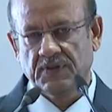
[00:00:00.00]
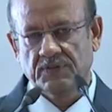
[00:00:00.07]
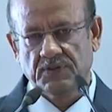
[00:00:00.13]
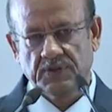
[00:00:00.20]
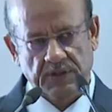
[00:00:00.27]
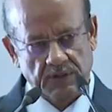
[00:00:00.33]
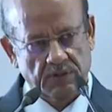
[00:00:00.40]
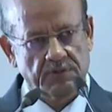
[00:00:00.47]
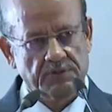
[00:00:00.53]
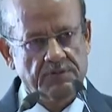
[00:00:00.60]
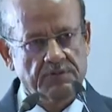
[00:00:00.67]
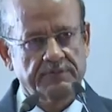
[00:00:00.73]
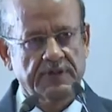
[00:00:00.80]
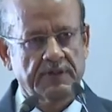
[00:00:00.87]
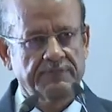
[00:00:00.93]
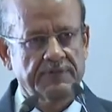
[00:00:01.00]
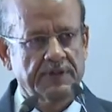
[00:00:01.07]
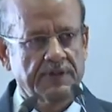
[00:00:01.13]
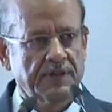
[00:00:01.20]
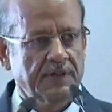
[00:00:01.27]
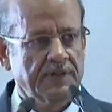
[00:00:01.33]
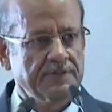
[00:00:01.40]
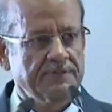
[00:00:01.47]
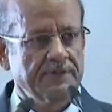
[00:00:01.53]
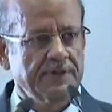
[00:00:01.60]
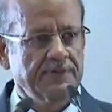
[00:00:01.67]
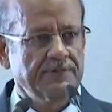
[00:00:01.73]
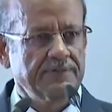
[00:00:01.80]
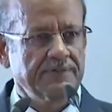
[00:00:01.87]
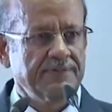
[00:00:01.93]
There also one of the class
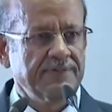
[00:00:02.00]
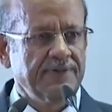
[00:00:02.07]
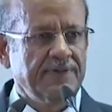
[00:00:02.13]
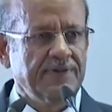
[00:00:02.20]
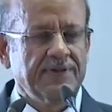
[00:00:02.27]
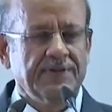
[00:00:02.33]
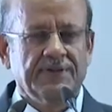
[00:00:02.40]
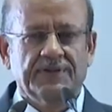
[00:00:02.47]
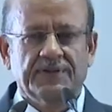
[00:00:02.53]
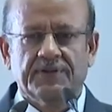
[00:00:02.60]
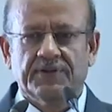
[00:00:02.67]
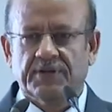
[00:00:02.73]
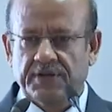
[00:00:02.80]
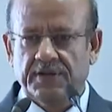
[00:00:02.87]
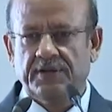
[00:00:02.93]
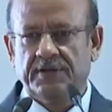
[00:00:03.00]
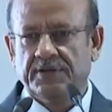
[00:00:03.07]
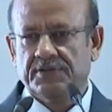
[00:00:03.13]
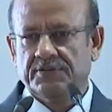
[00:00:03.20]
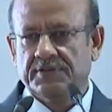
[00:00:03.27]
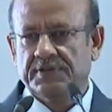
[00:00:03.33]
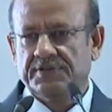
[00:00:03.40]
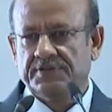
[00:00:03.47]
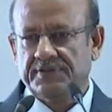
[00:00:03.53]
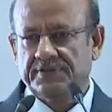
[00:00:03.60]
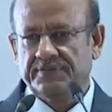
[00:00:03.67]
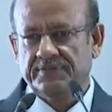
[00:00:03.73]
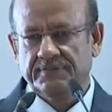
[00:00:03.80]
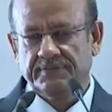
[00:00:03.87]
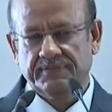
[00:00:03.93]
was adult education.
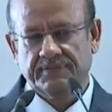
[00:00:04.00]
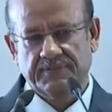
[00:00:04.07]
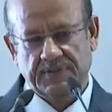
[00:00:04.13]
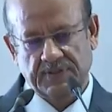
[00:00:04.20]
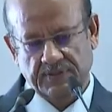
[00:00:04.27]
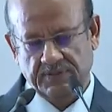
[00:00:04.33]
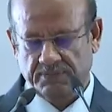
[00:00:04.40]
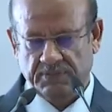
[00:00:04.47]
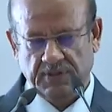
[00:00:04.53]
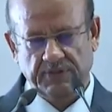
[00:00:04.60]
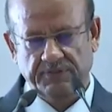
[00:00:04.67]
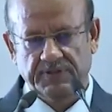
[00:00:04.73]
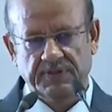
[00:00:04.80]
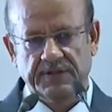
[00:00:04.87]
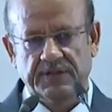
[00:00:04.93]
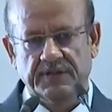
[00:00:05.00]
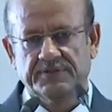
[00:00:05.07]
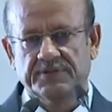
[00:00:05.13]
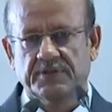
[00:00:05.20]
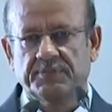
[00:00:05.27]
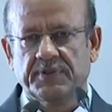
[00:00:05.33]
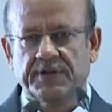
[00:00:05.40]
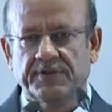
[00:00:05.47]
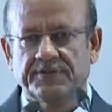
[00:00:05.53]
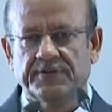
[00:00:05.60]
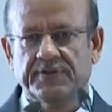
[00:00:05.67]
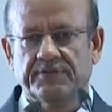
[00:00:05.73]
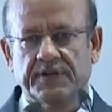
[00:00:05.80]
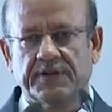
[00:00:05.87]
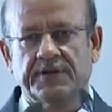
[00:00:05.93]
I was a little surprised
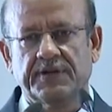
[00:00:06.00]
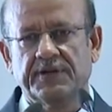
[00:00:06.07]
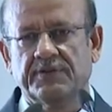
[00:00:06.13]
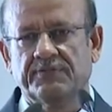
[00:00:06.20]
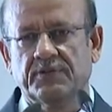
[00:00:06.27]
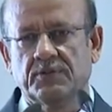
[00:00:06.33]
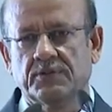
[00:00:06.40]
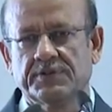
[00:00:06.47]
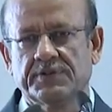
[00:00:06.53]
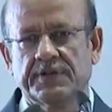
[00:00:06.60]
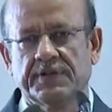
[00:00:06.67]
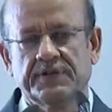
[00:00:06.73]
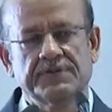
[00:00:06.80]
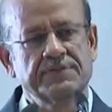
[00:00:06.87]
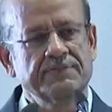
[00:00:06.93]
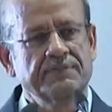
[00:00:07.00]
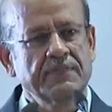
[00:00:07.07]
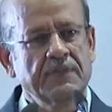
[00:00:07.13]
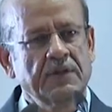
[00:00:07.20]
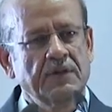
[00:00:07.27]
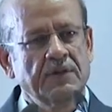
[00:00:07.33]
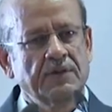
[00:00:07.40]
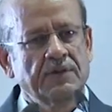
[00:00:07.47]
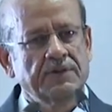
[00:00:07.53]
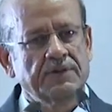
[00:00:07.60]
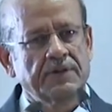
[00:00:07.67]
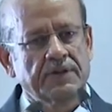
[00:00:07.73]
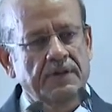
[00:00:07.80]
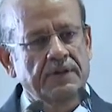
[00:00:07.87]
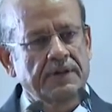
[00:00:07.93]
at what kind of course it is. The
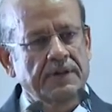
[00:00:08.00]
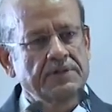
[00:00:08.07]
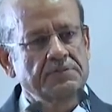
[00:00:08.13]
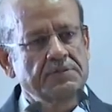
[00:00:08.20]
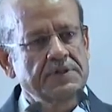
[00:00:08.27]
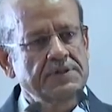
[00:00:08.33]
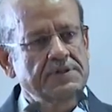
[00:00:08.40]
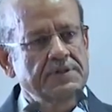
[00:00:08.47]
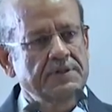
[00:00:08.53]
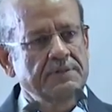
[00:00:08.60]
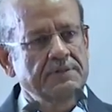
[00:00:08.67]
adult education,